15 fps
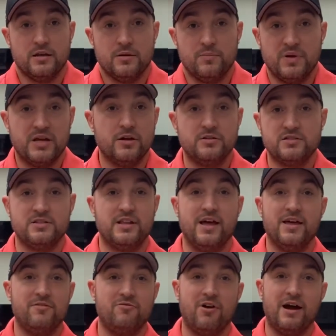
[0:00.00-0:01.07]
because they're
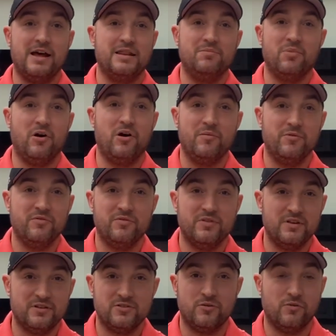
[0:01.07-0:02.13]
right at the bottom
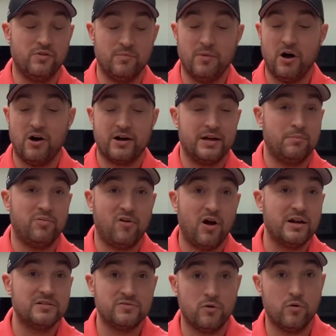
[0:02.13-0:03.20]
of sort of the market
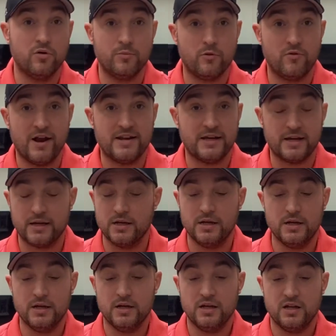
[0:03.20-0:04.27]
price for them already,
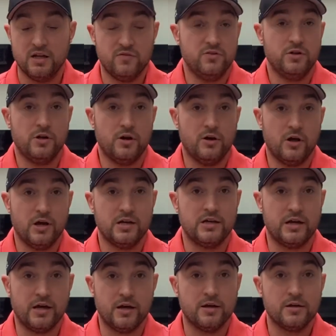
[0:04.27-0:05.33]
if you don't like
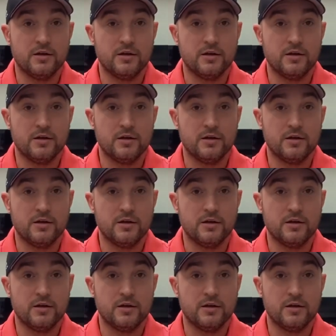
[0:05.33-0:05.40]
it,